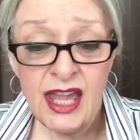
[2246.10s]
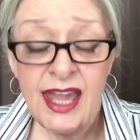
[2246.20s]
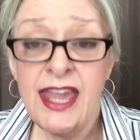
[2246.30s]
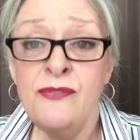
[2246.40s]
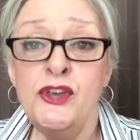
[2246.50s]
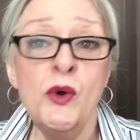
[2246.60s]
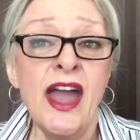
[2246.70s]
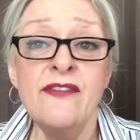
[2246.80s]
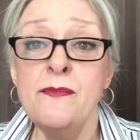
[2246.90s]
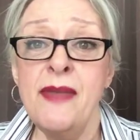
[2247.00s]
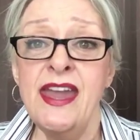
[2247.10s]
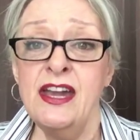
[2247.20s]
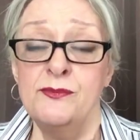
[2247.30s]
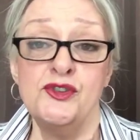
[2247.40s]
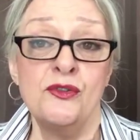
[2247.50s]
If you have a
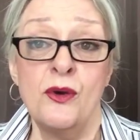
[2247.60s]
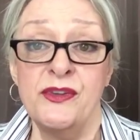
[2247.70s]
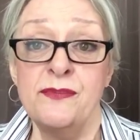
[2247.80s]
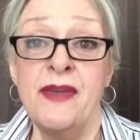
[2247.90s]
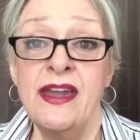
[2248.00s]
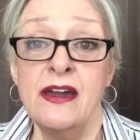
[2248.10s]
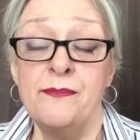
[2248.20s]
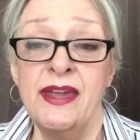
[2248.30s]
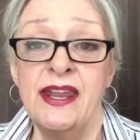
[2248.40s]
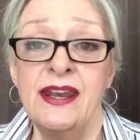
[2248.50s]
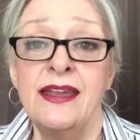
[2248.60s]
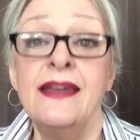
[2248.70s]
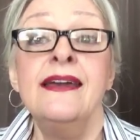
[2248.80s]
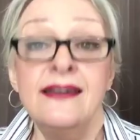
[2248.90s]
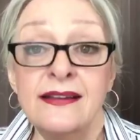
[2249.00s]
makeup drawer with makeup in it,
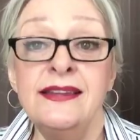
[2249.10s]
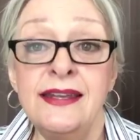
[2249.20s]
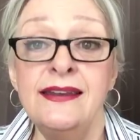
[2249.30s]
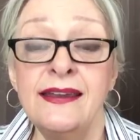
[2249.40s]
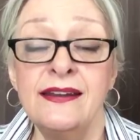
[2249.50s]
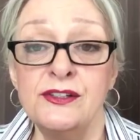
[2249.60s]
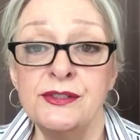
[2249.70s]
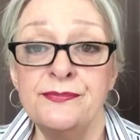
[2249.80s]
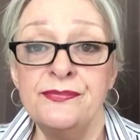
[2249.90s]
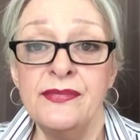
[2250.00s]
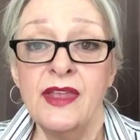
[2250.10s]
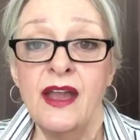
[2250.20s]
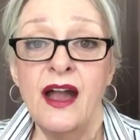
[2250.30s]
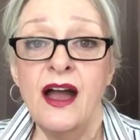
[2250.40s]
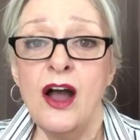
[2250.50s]
clean it out.
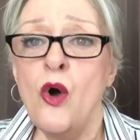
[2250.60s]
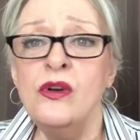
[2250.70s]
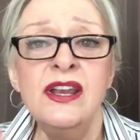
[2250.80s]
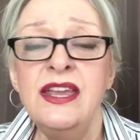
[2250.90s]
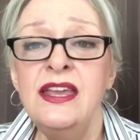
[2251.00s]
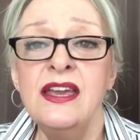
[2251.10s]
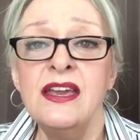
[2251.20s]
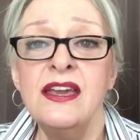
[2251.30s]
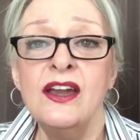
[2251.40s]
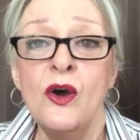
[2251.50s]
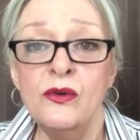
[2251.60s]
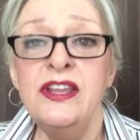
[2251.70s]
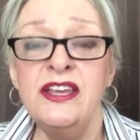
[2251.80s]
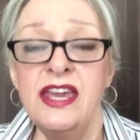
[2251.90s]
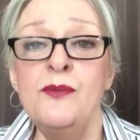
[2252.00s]
Only
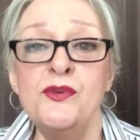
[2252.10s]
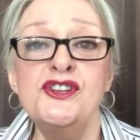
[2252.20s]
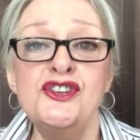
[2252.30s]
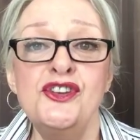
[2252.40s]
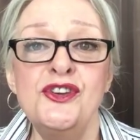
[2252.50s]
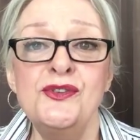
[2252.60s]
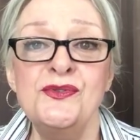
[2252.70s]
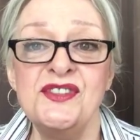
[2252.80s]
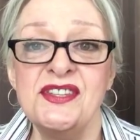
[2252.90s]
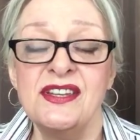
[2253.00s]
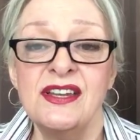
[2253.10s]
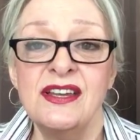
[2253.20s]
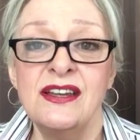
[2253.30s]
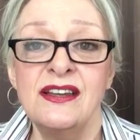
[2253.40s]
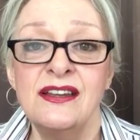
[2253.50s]
keep what you use.
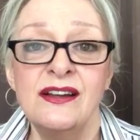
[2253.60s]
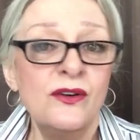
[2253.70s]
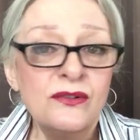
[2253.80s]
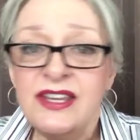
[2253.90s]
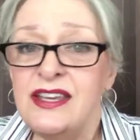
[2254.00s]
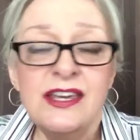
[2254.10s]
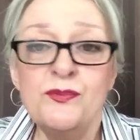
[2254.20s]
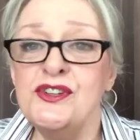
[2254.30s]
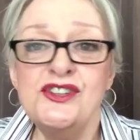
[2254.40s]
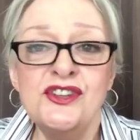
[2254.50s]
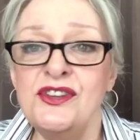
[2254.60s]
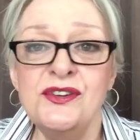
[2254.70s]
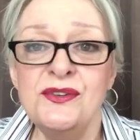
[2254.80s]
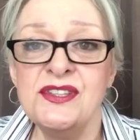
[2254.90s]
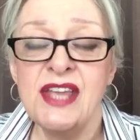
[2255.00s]
Only keep what you
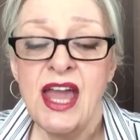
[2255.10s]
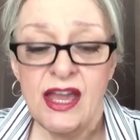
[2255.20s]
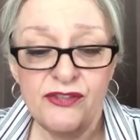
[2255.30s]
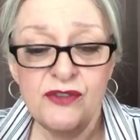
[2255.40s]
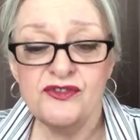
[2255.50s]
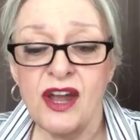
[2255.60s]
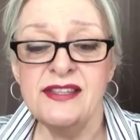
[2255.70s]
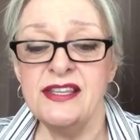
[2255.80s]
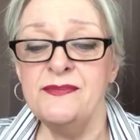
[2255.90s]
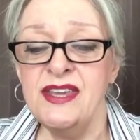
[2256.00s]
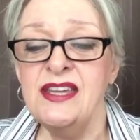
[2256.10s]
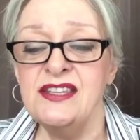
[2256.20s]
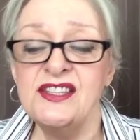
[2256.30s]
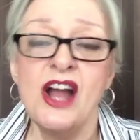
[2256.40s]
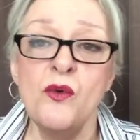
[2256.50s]
use. If you've tried something and
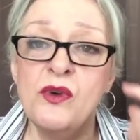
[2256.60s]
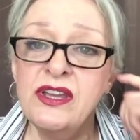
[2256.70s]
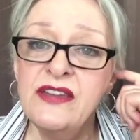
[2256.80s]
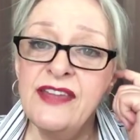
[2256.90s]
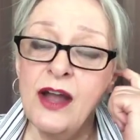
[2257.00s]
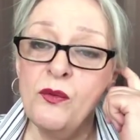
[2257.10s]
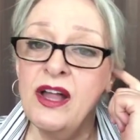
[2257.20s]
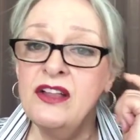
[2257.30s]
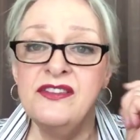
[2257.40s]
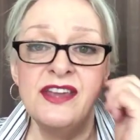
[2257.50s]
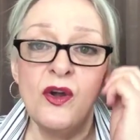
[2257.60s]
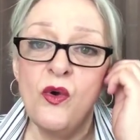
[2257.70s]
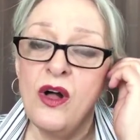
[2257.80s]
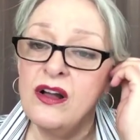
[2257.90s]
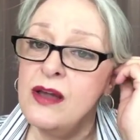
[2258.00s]
it's not working that well, you think,
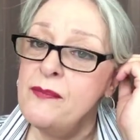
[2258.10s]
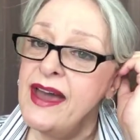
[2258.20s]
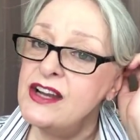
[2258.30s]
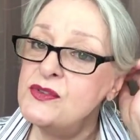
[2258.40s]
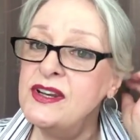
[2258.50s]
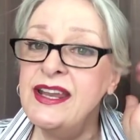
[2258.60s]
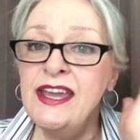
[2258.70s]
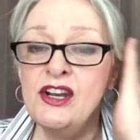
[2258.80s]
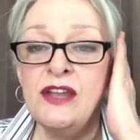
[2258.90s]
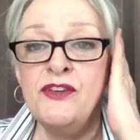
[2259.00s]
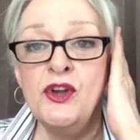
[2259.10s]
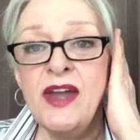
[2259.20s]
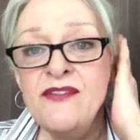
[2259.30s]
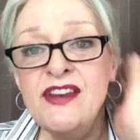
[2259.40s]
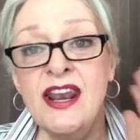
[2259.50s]
oh, I'll come back to it later. If you
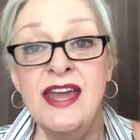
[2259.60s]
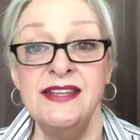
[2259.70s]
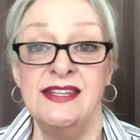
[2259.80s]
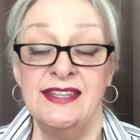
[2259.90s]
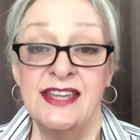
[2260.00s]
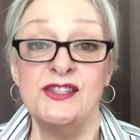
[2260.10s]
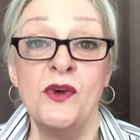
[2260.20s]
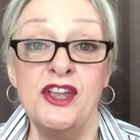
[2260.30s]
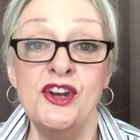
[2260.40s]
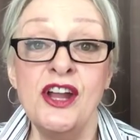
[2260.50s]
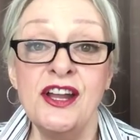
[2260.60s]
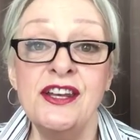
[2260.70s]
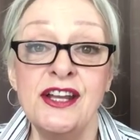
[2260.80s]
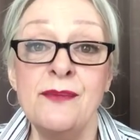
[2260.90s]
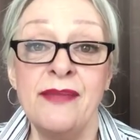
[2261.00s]
haven't liked it, guess what? You're not
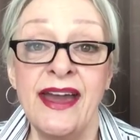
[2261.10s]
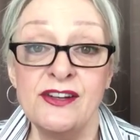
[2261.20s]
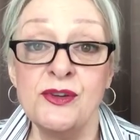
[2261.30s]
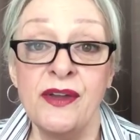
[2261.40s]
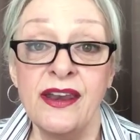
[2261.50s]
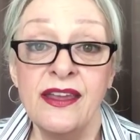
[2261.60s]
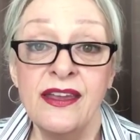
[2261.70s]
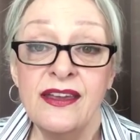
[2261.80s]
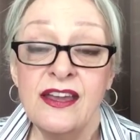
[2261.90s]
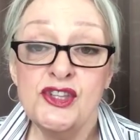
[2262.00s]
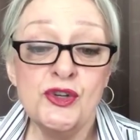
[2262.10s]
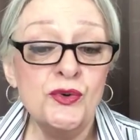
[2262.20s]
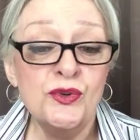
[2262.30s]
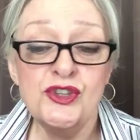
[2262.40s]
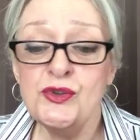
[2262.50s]
going to come back to it.
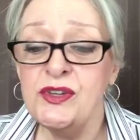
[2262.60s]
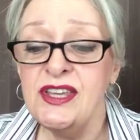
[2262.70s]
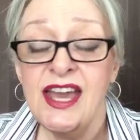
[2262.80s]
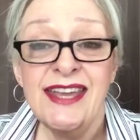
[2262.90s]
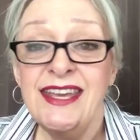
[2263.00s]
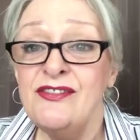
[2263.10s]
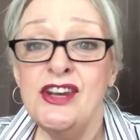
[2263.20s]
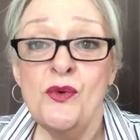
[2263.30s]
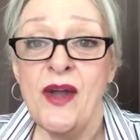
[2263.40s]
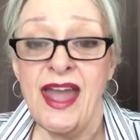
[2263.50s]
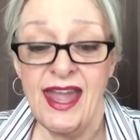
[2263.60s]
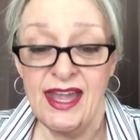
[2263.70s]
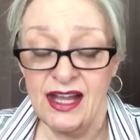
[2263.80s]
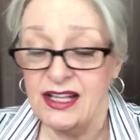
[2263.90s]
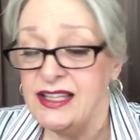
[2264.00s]
So give it
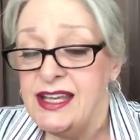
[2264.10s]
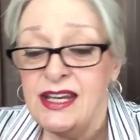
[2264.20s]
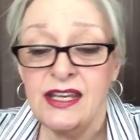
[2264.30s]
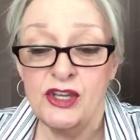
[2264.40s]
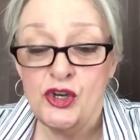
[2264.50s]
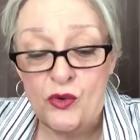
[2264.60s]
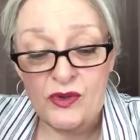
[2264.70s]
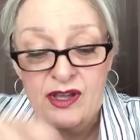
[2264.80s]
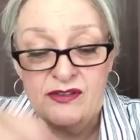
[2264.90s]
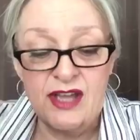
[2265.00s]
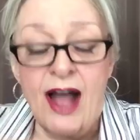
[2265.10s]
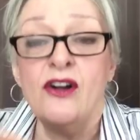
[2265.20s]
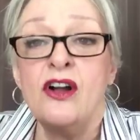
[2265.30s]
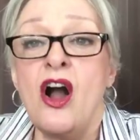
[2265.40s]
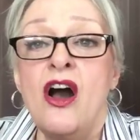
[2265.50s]
away. Clean it, you know,
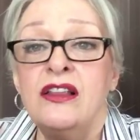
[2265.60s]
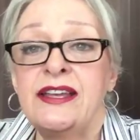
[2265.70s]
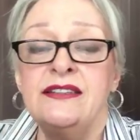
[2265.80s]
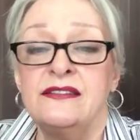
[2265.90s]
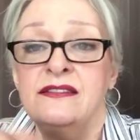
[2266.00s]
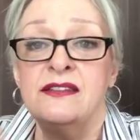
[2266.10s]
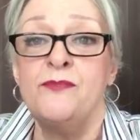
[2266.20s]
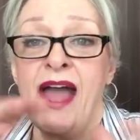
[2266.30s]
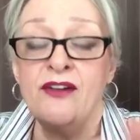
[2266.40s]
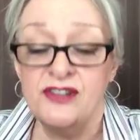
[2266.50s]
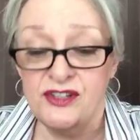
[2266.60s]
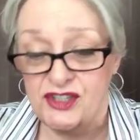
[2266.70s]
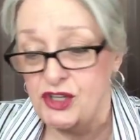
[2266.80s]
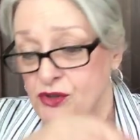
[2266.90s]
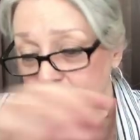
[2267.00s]
alcohol it, the
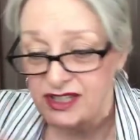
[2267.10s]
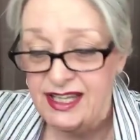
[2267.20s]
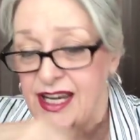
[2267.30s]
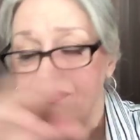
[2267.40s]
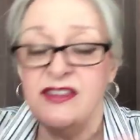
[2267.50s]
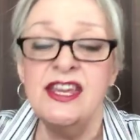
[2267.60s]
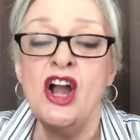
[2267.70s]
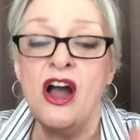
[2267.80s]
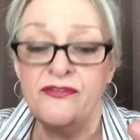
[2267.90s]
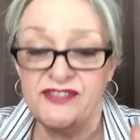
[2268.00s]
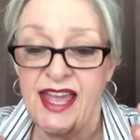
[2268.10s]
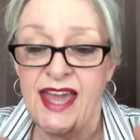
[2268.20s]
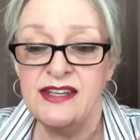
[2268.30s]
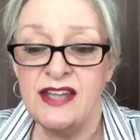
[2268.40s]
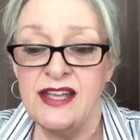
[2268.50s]
powders, you know, clean everything off,
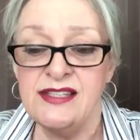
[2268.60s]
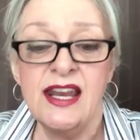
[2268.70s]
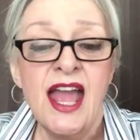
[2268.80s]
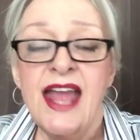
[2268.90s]
sanitize it.